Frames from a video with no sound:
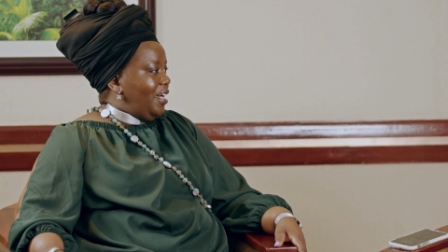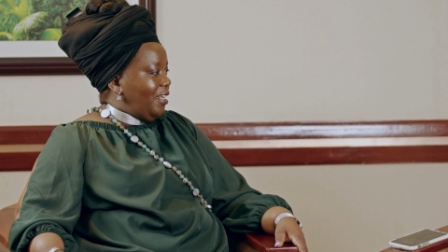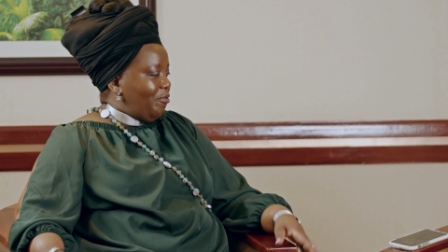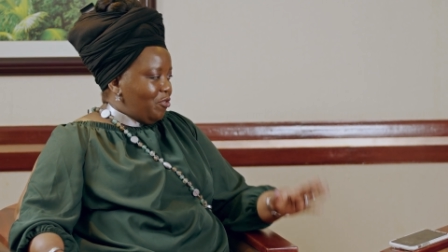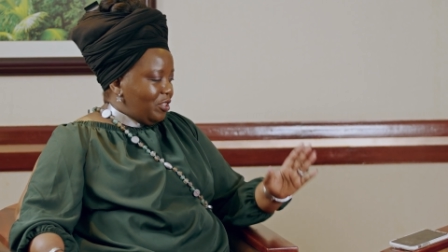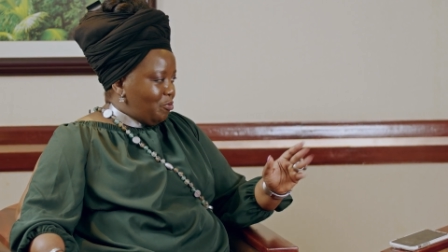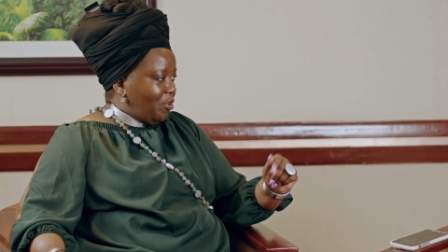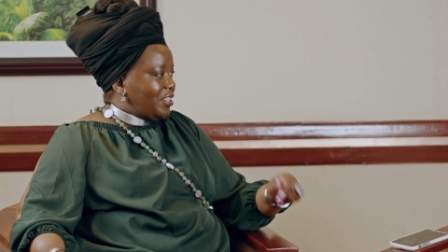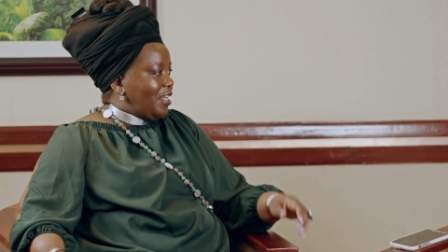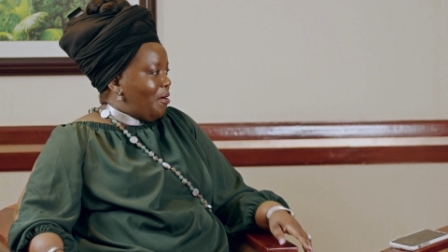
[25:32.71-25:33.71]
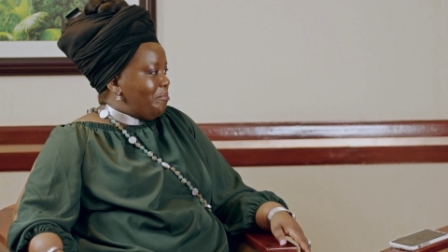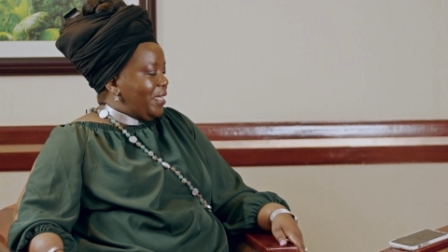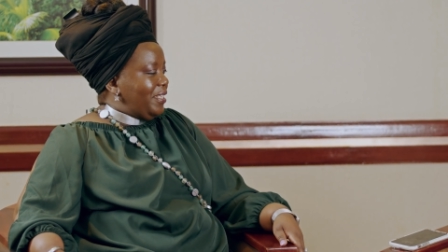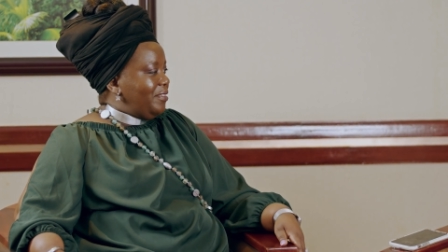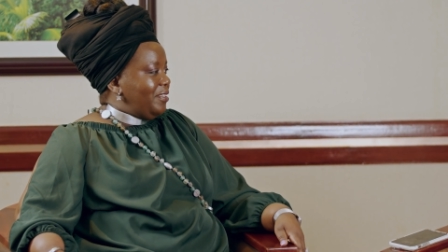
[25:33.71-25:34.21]
And I've always watched how
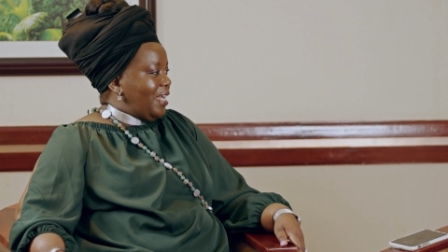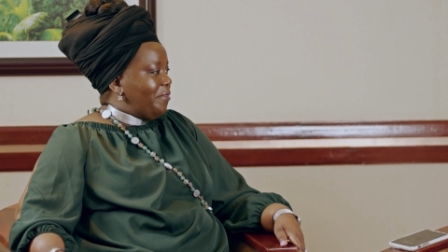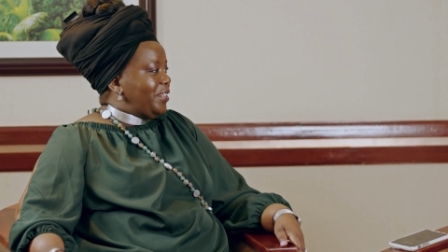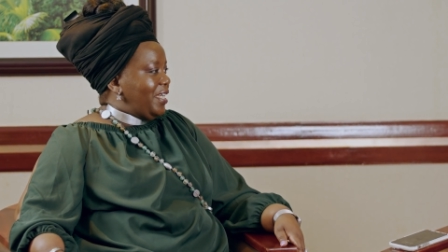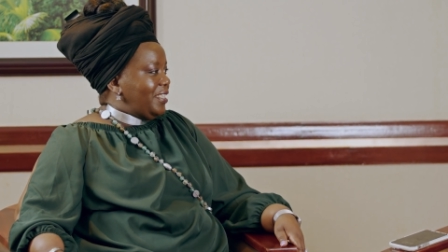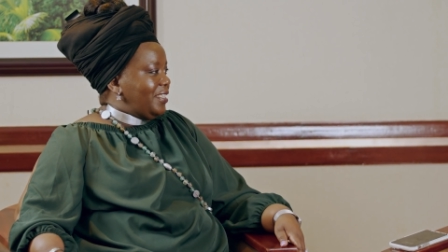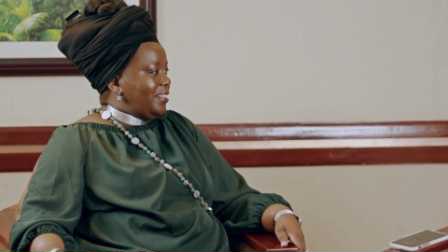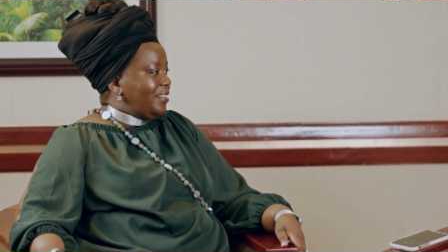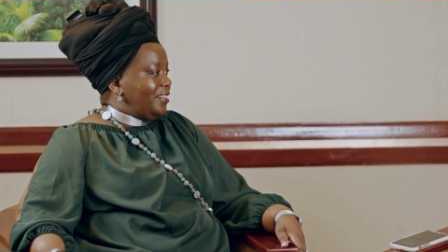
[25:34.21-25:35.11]
men navigated.